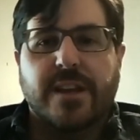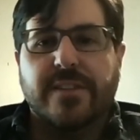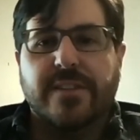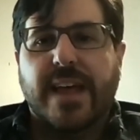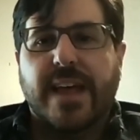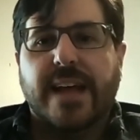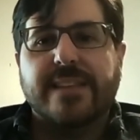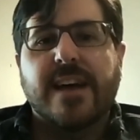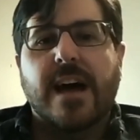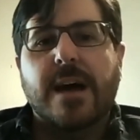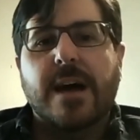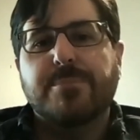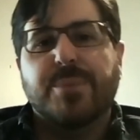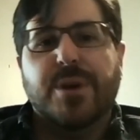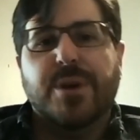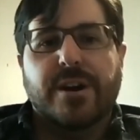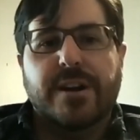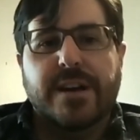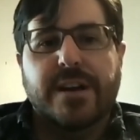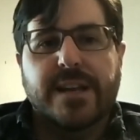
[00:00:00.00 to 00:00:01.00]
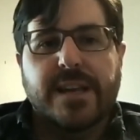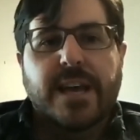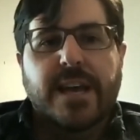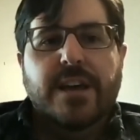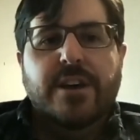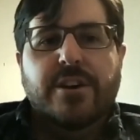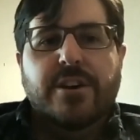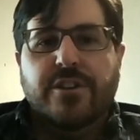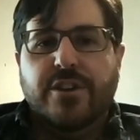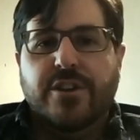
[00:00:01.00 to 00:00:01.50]
At that time period,
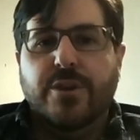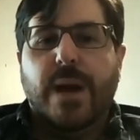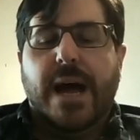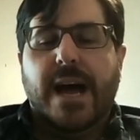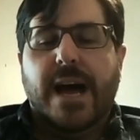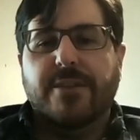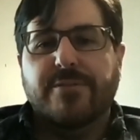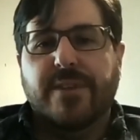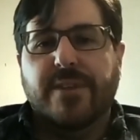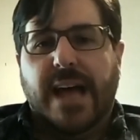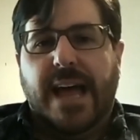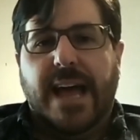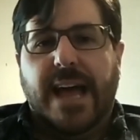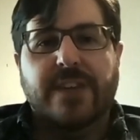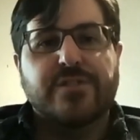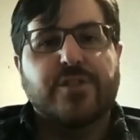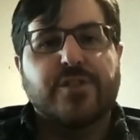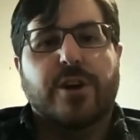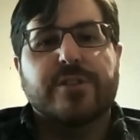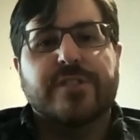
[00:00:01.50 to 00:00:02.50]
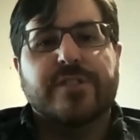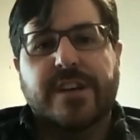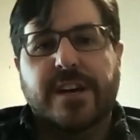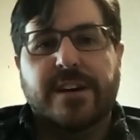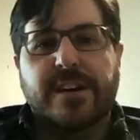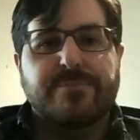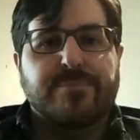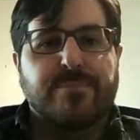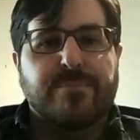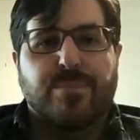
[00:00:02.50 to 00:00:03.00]
you have
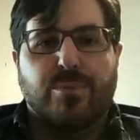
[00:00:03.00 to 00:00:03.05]
Antarctica